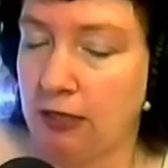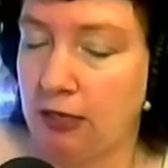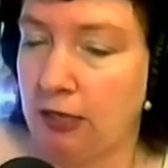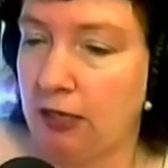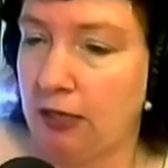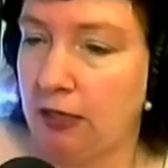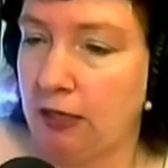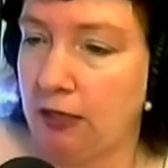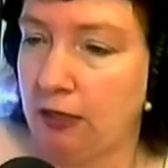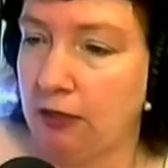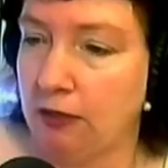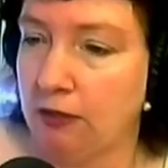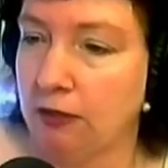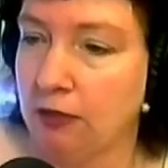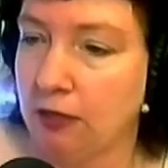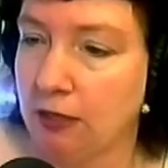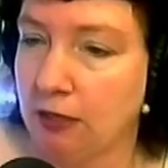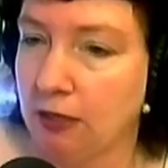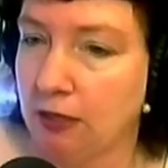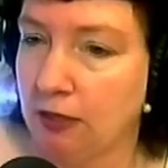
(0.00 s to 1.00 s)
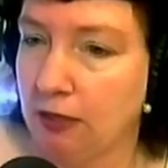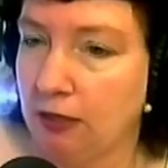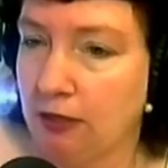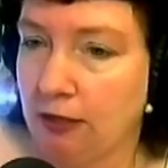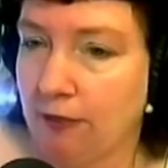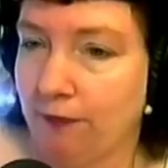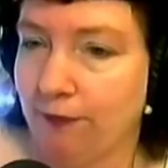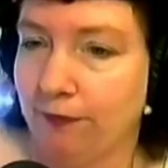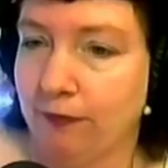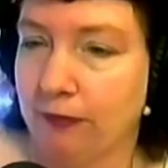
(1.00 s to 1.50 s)
and
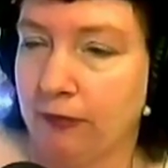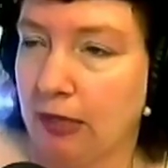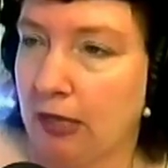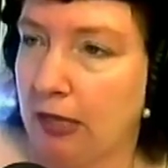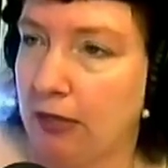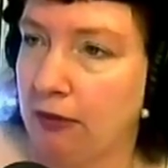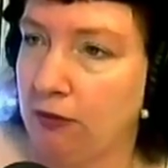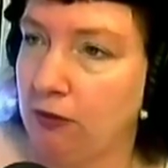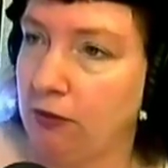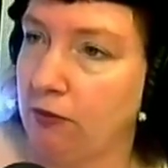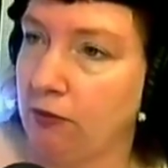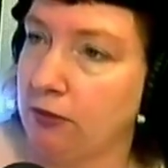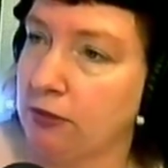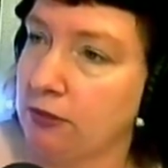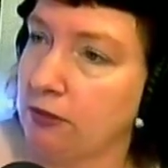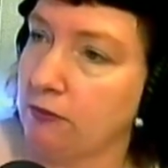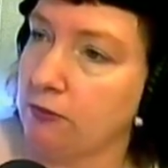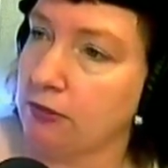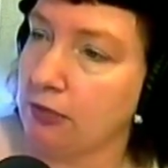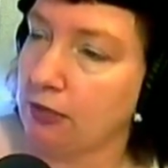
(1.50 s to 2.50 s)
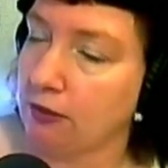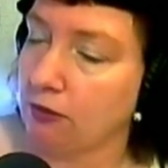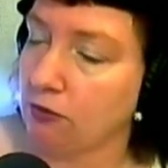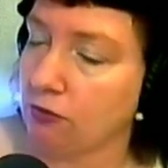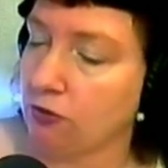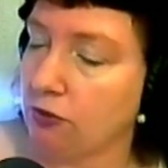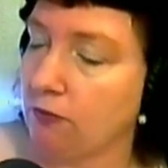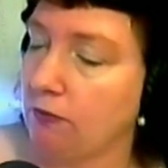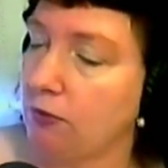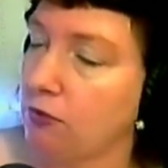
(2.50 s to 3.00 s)
I don't know. It seems like there's so
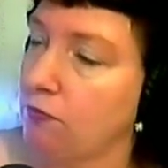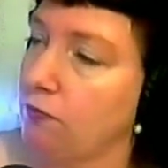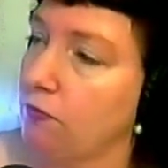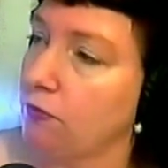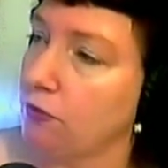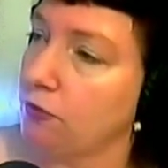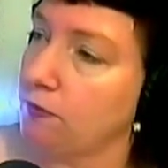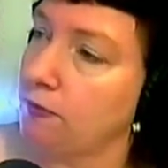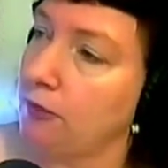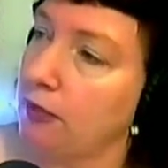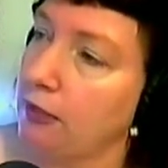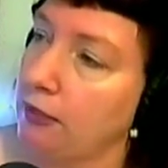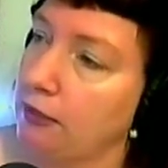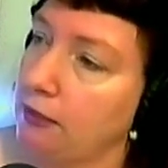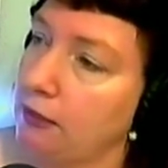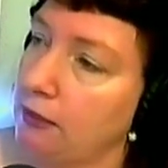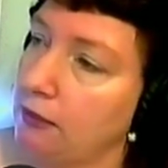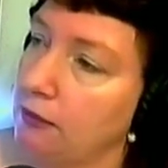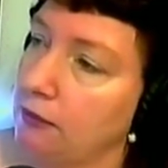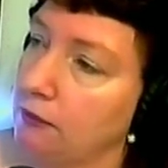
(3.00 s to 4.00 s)
much force behind it. Oh